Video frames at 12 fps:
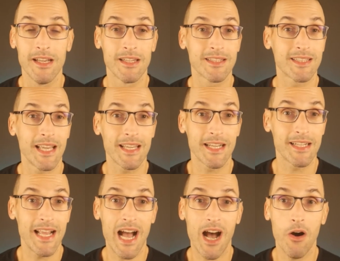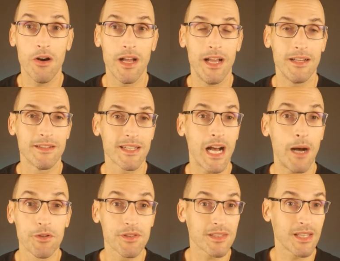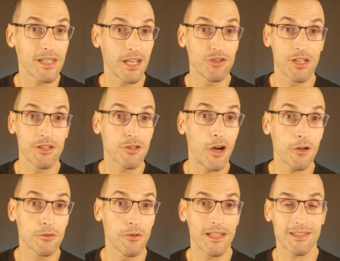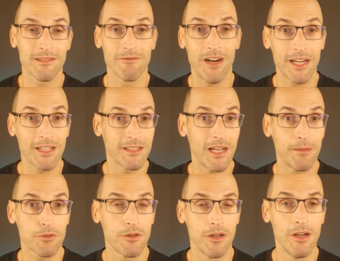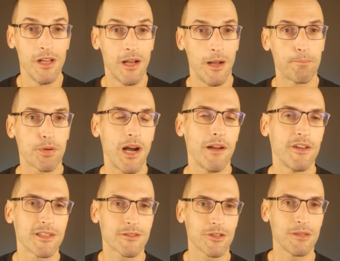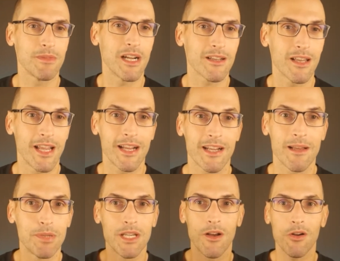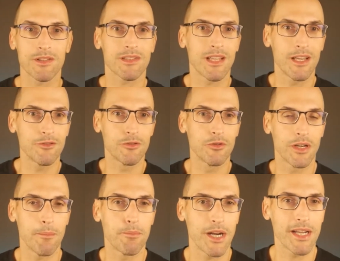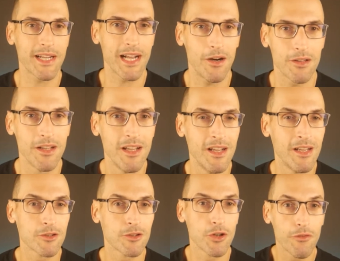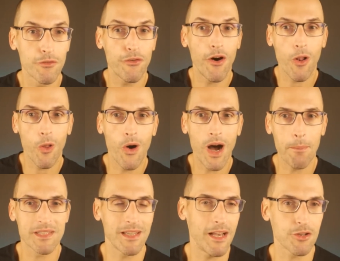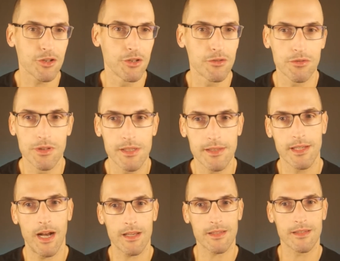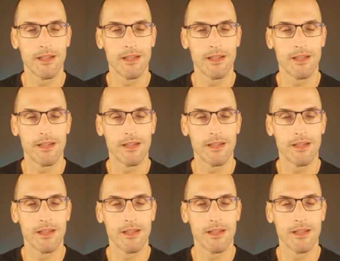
it now and come on stage and talk to us, inviting them to a private StreamYard link and be on stage doing a breakout sort of follow-up session to discuss